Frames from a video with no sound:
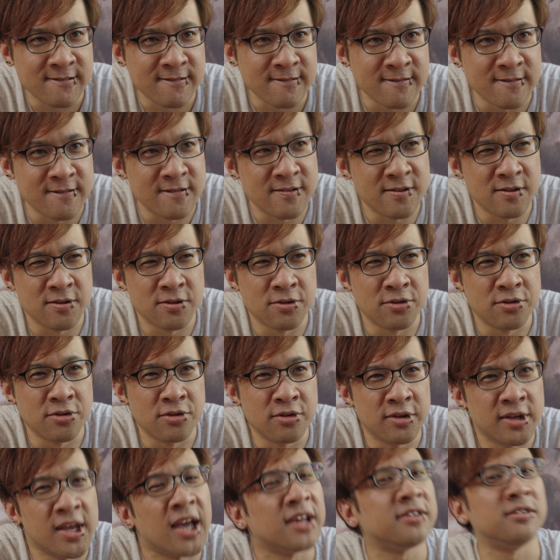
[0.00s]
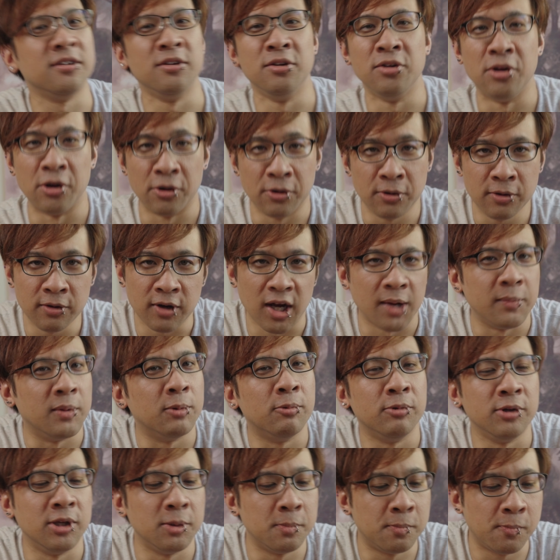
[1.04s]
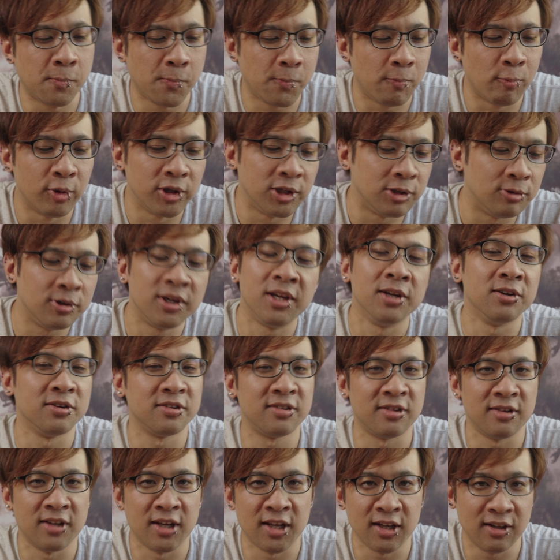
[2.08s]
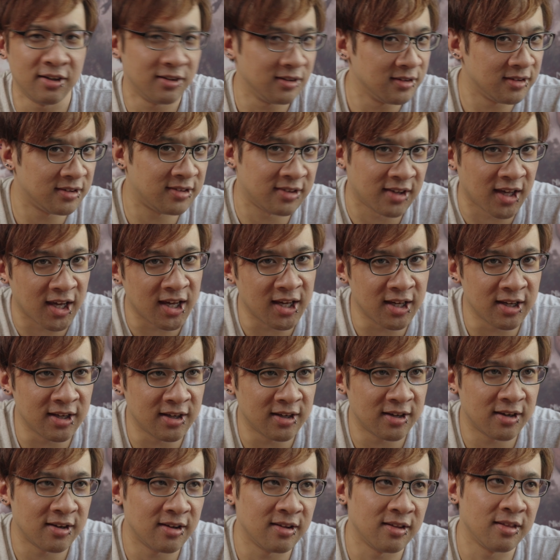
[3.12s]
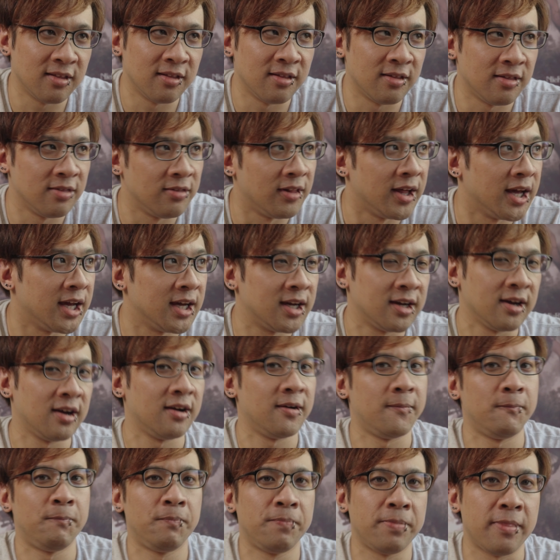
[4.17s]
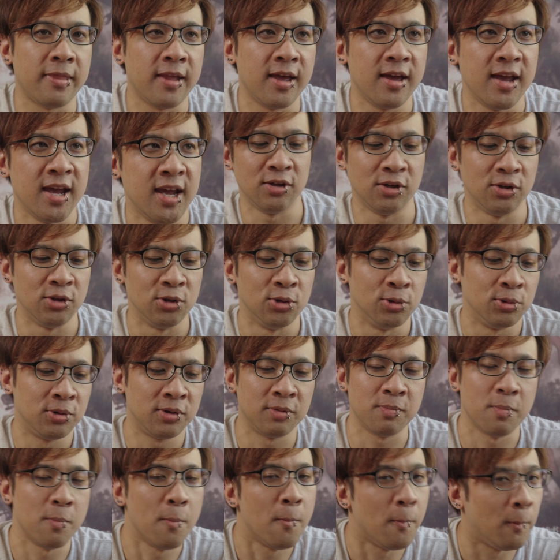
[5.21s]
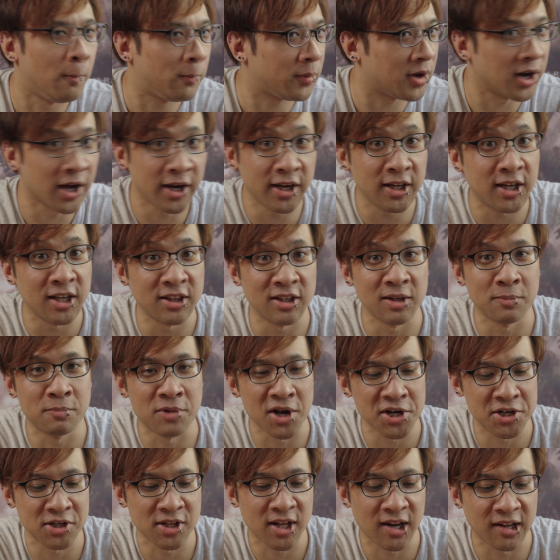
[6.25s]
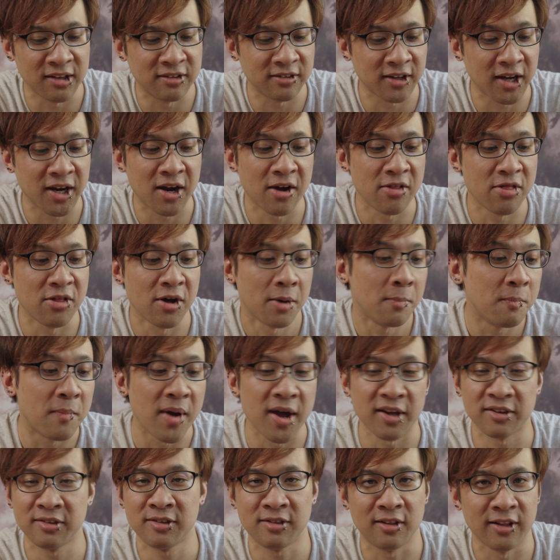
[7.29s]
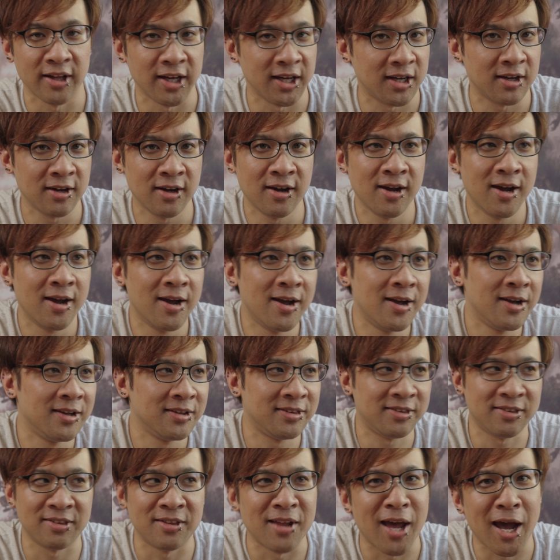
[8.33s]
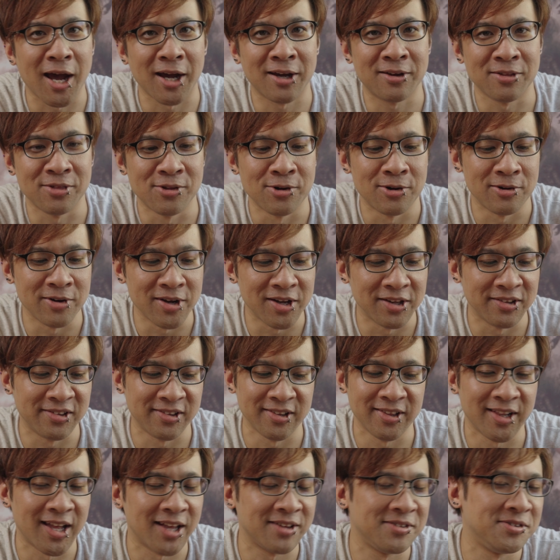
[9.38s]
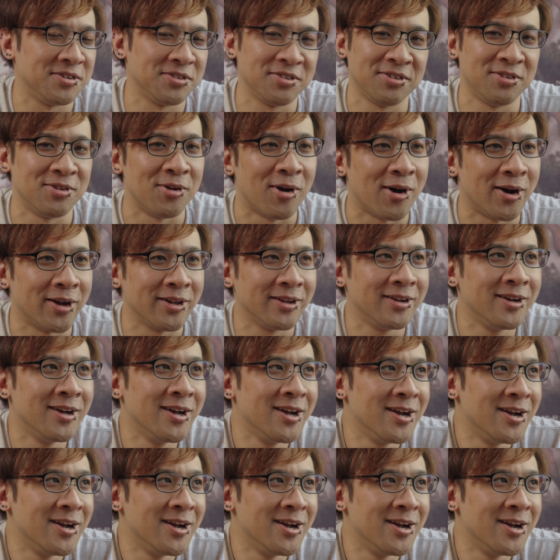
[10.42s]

Yes and no. I mean, when you hear Snake say, "I want some more," you kind of get the impression that it's like the best like snack there is, and that's just not